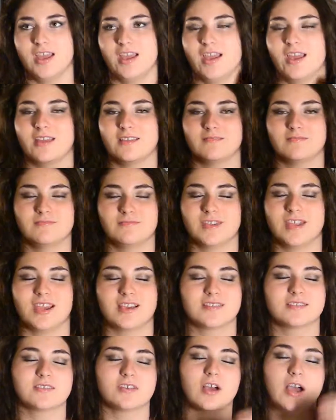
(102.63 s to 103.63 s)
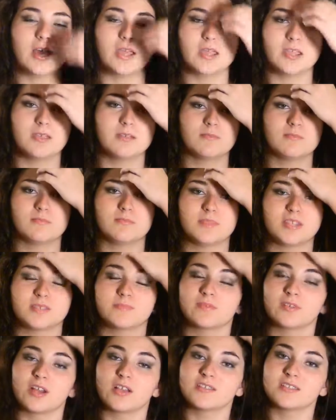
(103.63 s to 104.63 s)
And yeah, so I
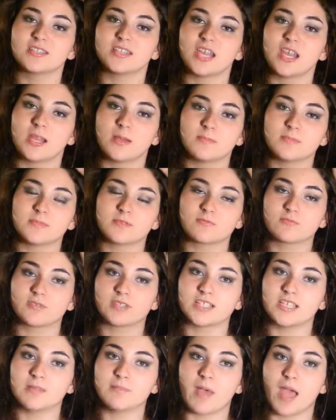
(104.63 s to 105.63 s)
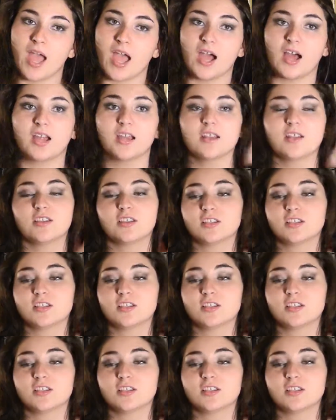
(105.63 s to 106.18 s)
mispronounce names really bad.